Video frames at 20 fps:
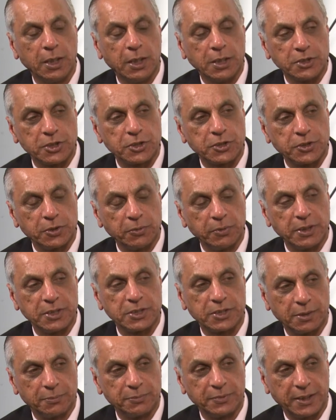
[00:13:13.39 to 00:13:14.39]
just doing
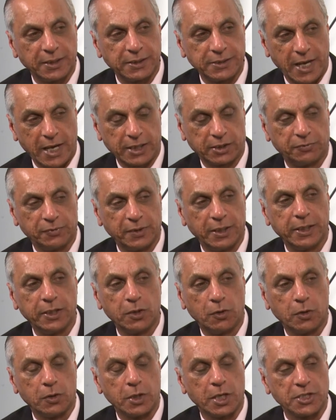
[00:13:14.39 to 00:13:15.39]
something tactfully, or